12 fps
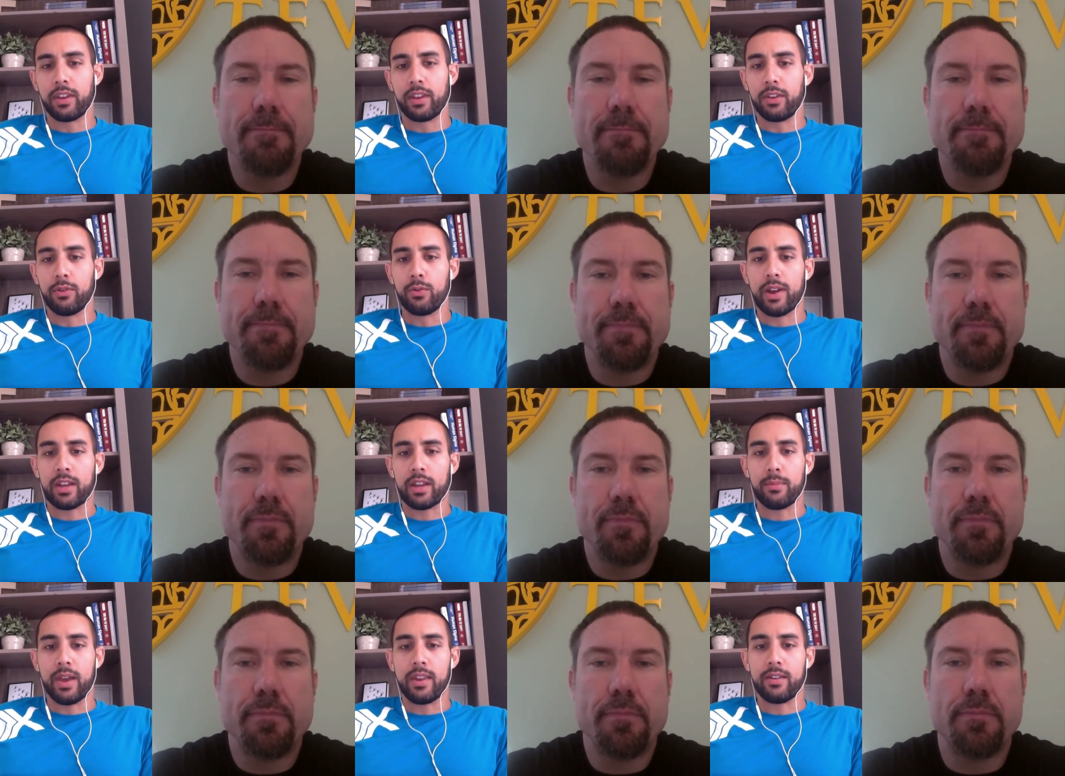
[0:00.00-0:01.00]
Speaker 1: you would
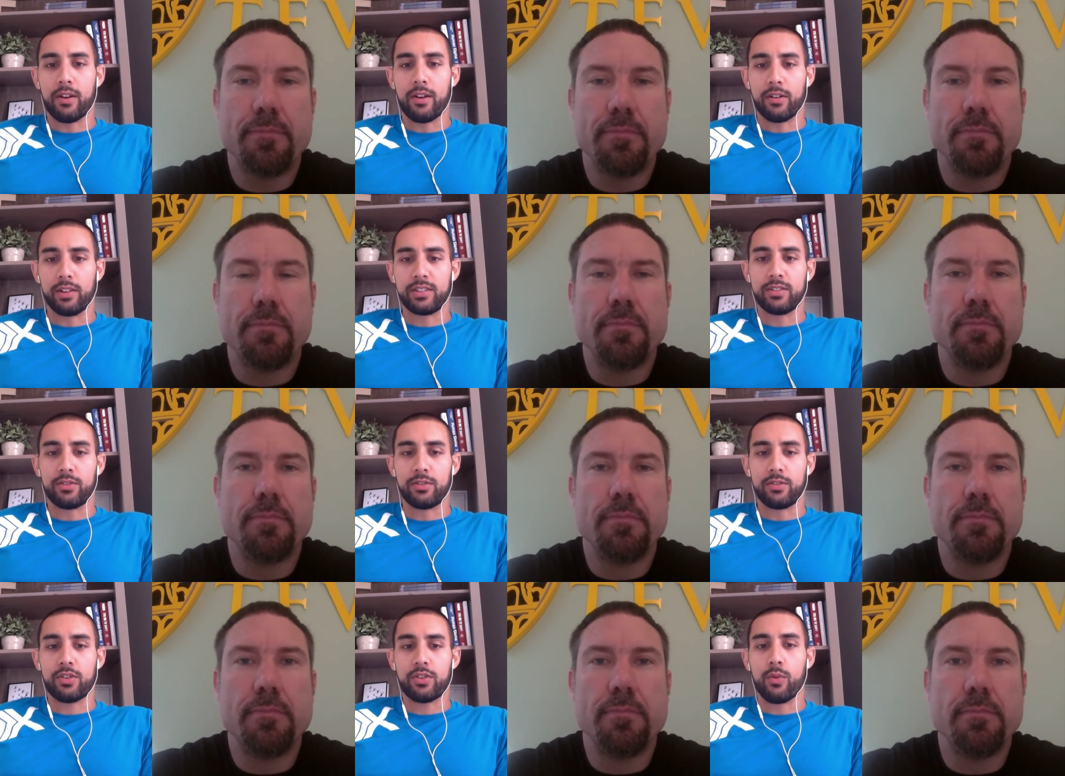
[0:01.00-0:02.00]
recommend our listeners
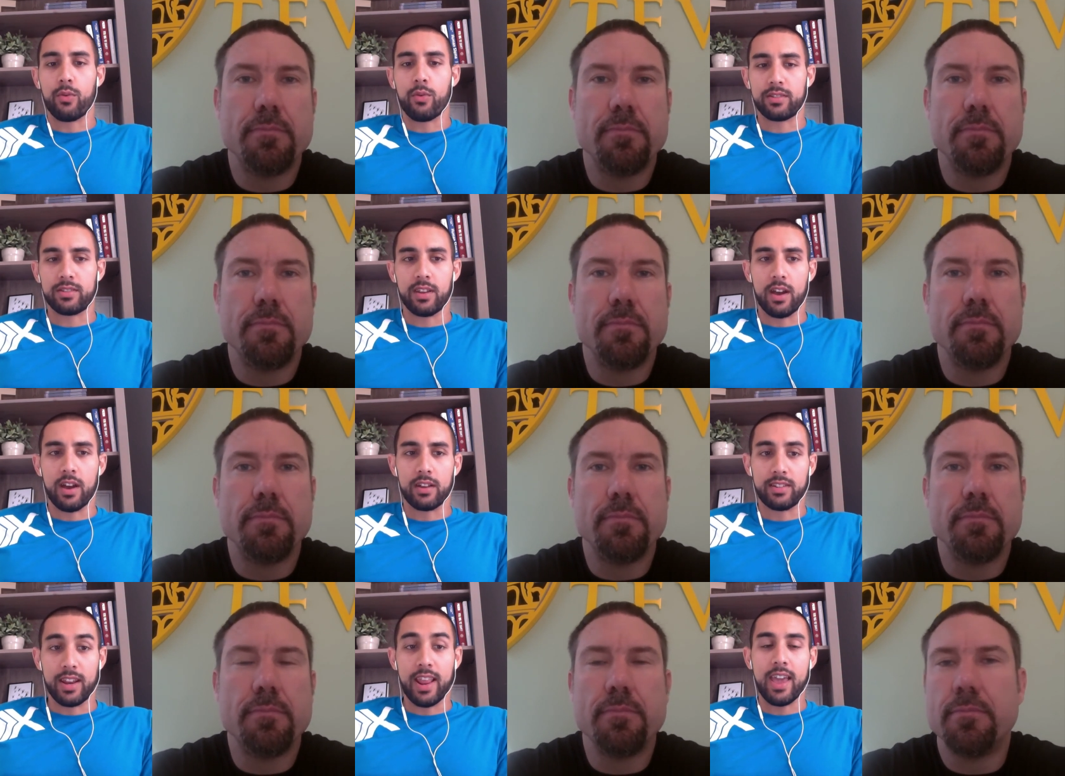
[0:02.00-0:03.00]
start with uh,
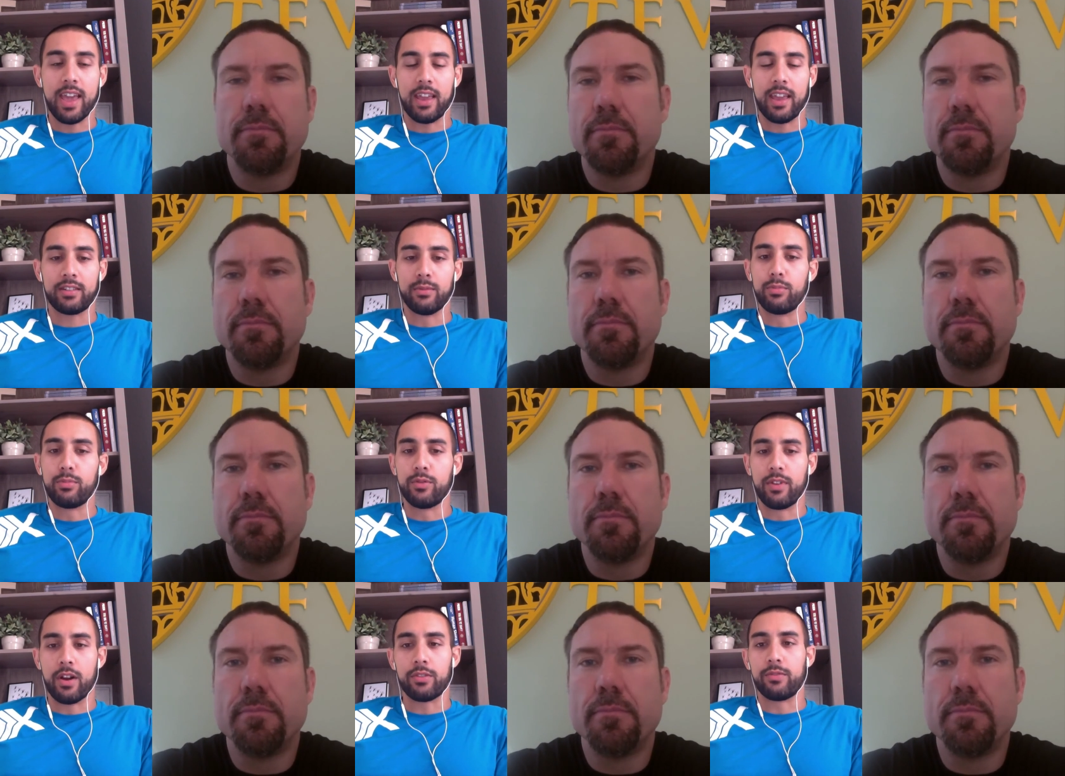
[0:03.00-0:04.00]
today to improve
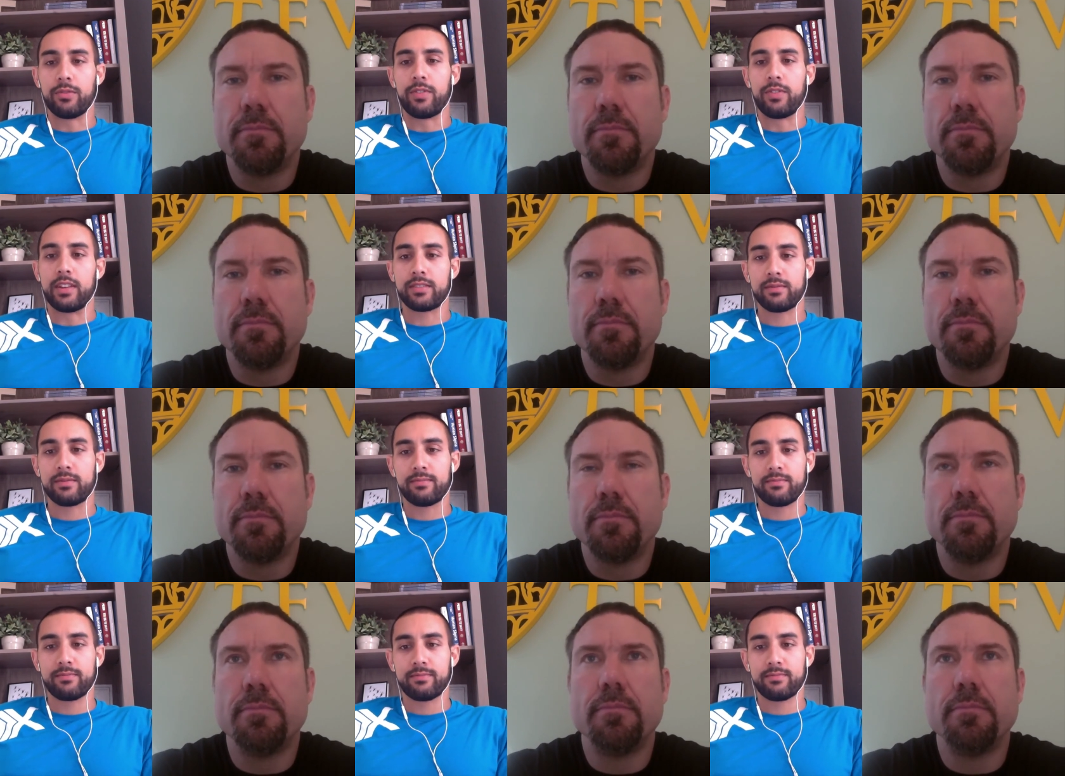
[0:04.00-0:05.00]
their health and fitness?
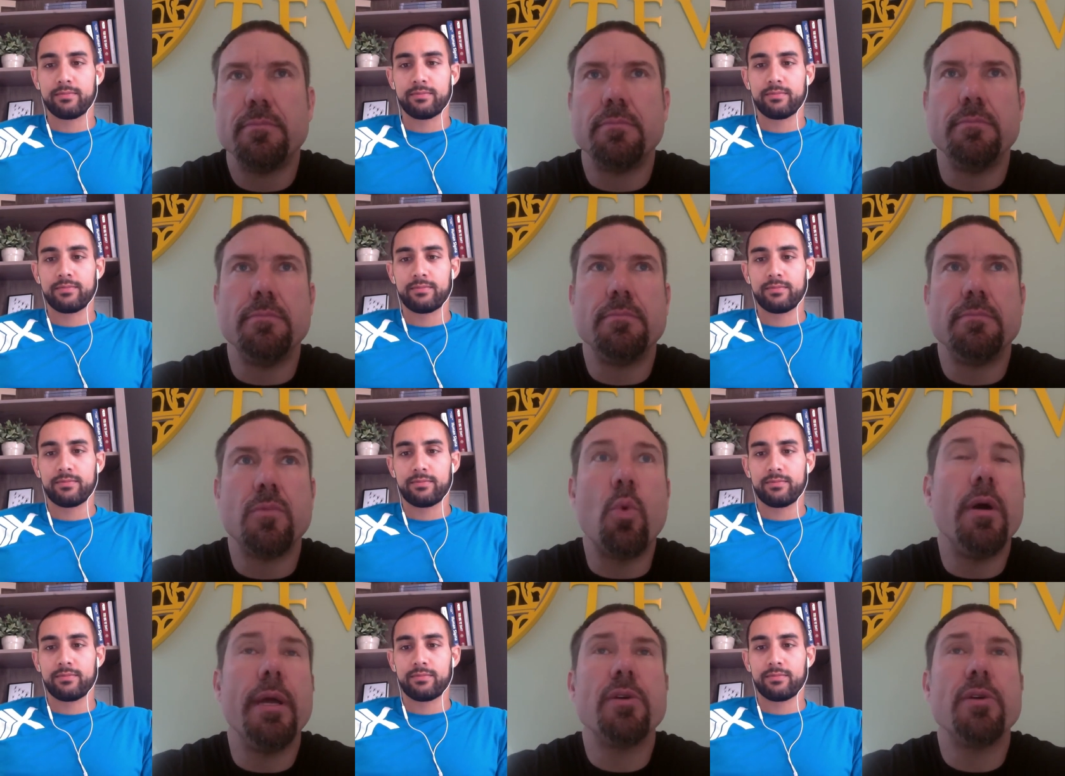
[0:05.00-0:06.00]
Speaker 2: Hmm.
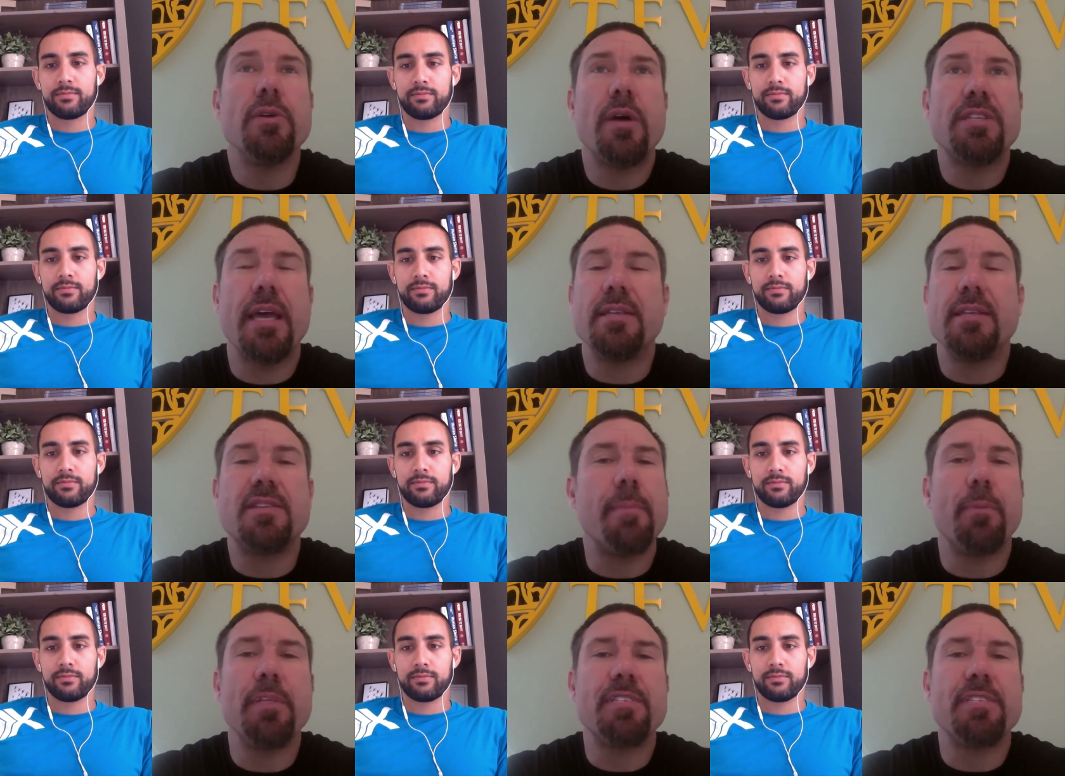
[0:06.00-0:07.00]
Well, here's what I would say:
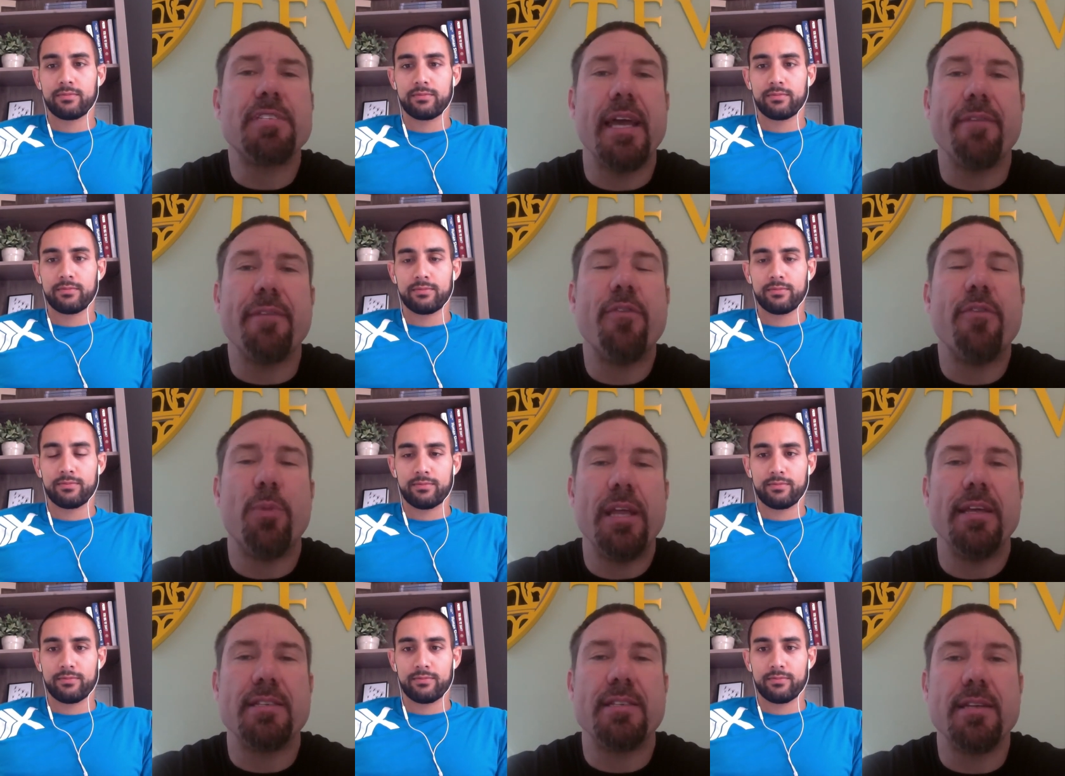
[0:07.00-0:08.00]
simplest thing for
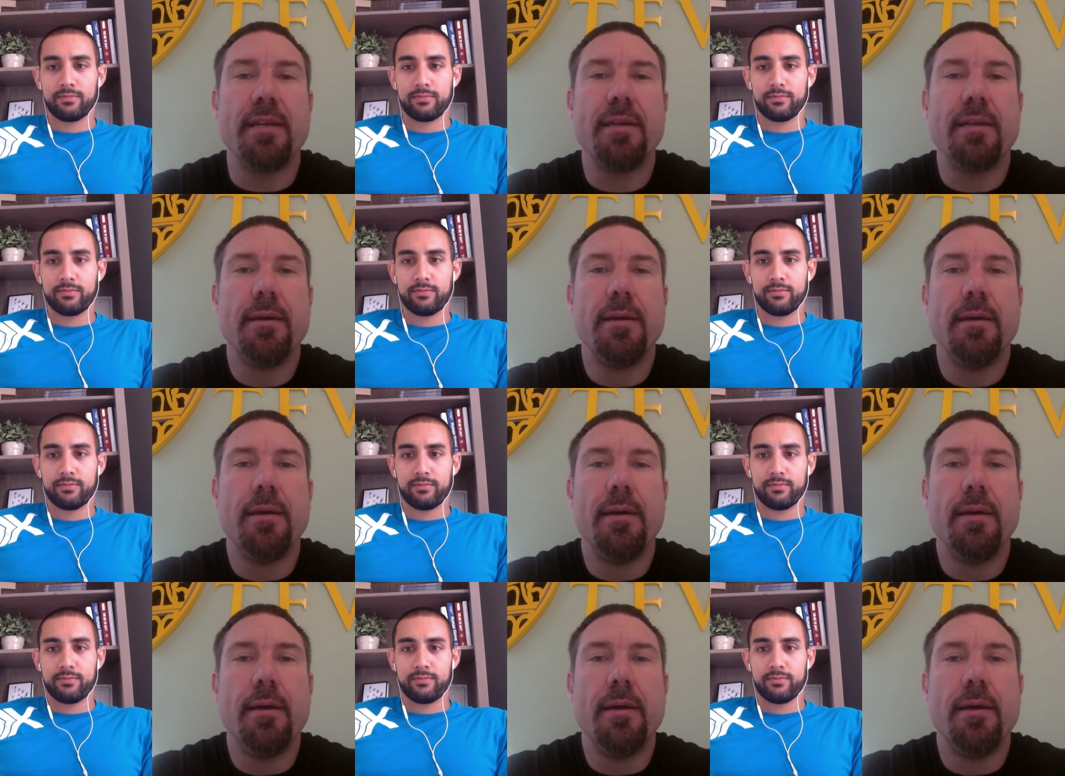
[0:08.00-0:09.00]
everybody listening.
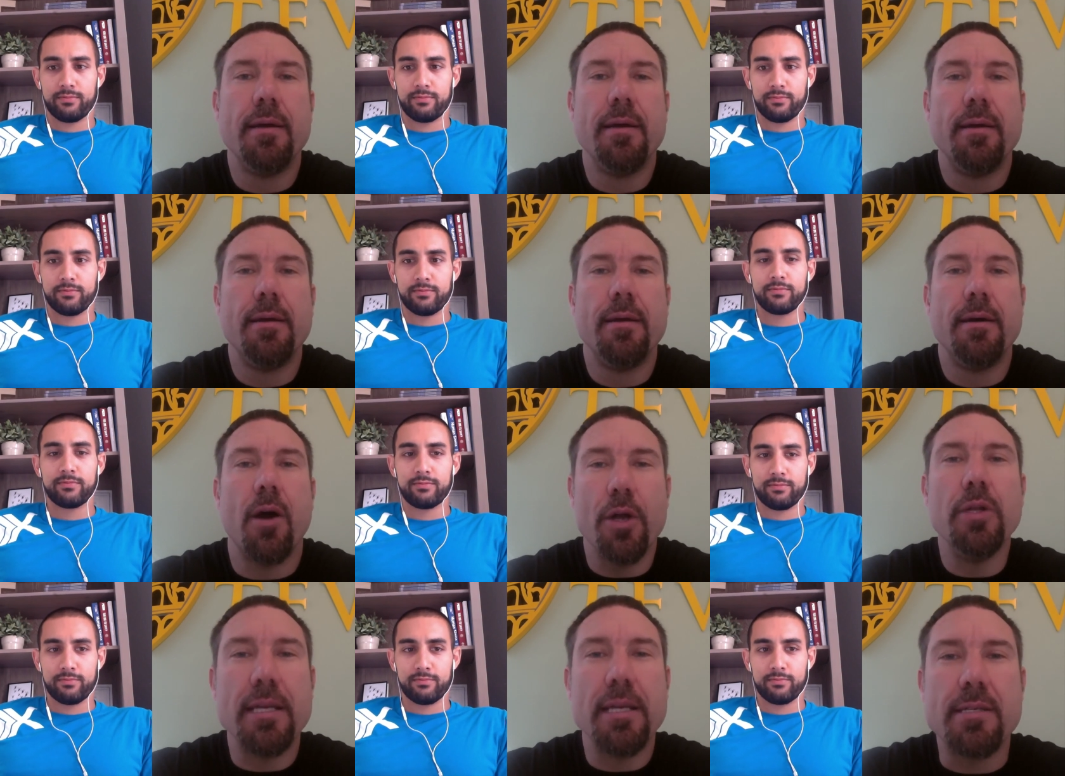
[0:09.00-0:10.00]
Are
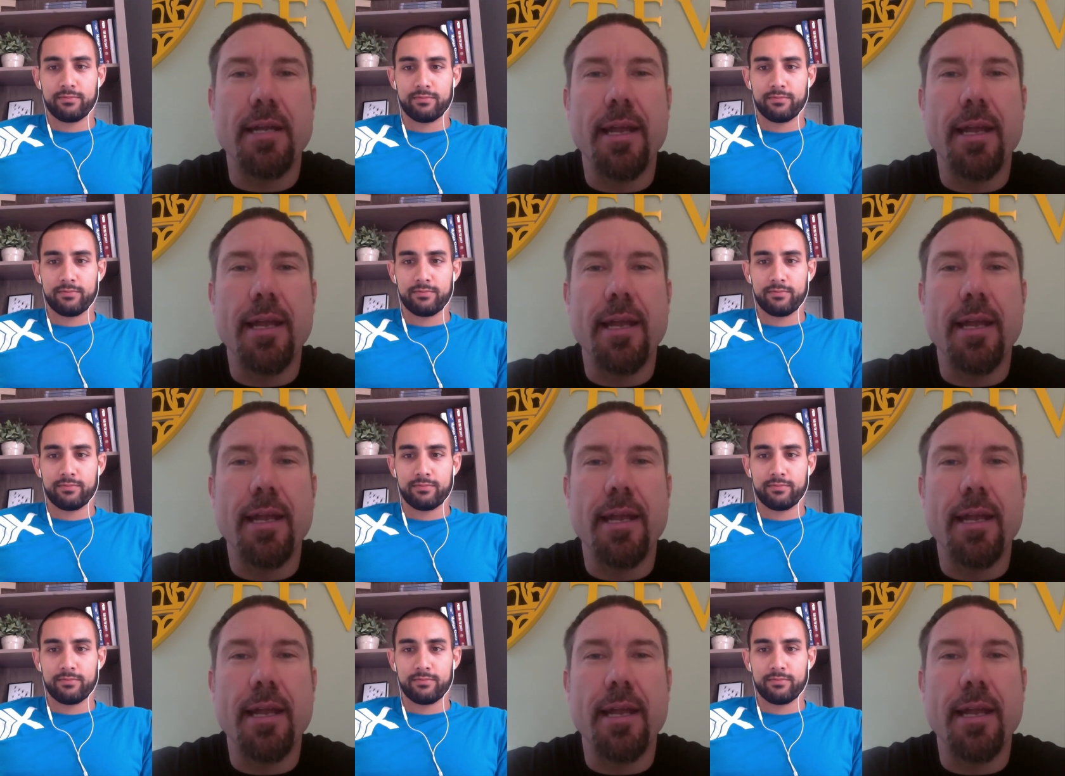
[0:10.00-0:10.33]
you listening?